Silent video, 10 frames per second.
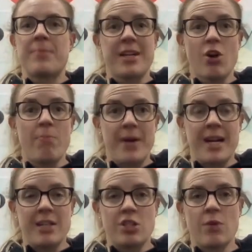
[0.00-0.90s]
But it got
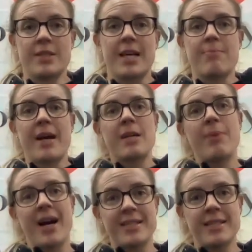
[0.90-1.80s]
better. So it was like my
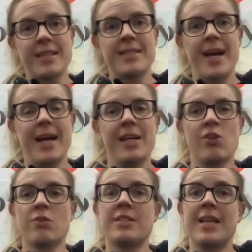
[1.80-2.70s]
capacity to
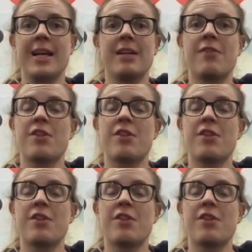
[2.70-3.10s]
handle standing for